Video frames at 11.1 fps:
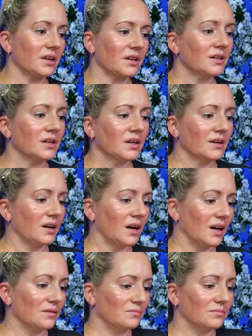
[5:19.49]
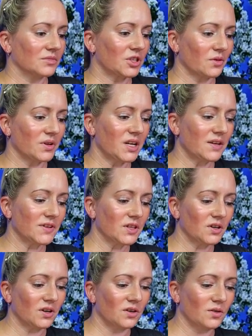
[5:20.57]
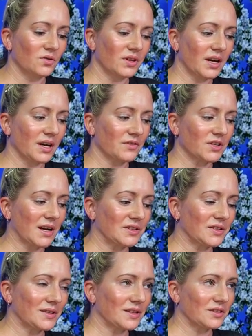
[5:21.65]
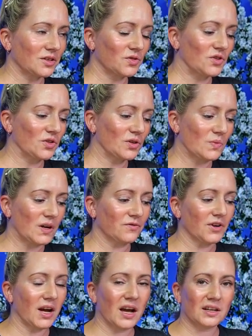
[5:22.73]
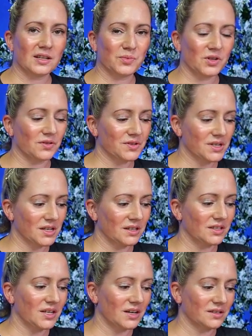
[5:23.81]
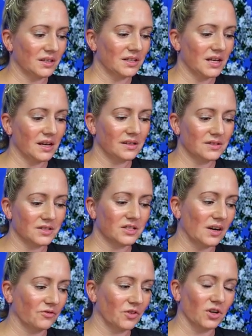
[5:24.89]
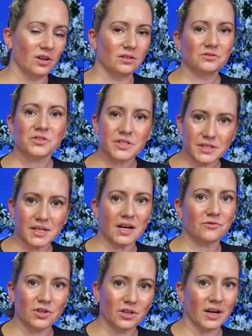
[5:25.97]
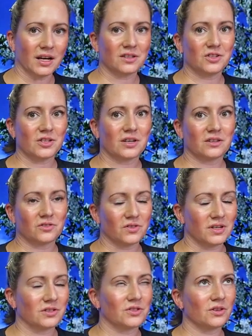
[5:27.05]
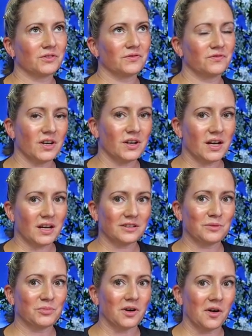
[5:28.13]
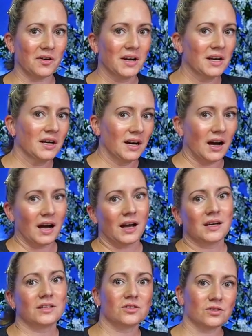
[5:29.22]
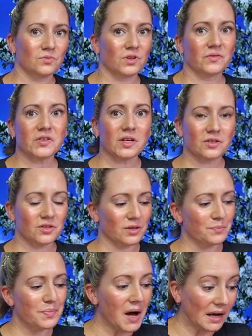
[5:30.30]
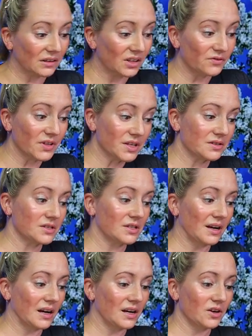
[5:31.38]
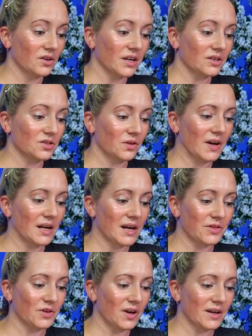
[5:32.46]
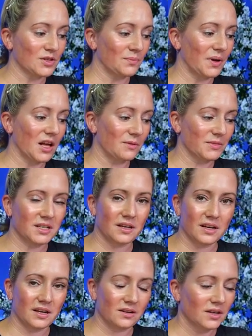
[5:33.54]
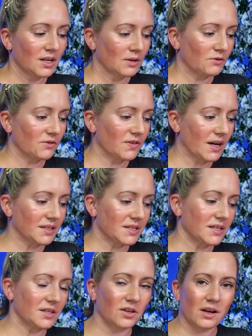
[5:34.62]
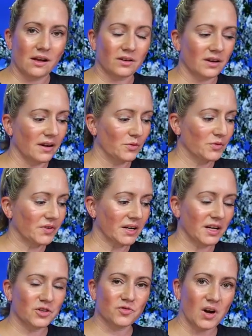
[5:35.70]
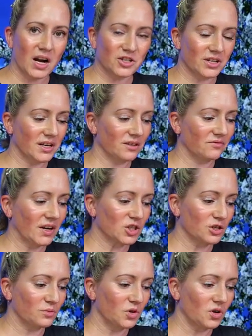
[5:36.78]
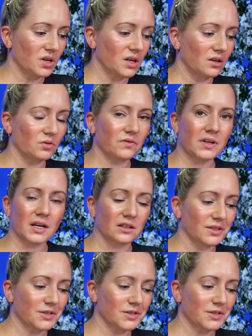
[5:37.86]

in it. Um, so even though they advertise this as a good one for acne-prone skin, it does contain several, several acnogenic ingredients. So if you're very acne-prone, I just wouldn't even touch the bottle of this. Uh, okay, so we've got ethylhexyl palmitate, we've got cetyl alcohol, we've got hydrogenated vegetable oil, we've got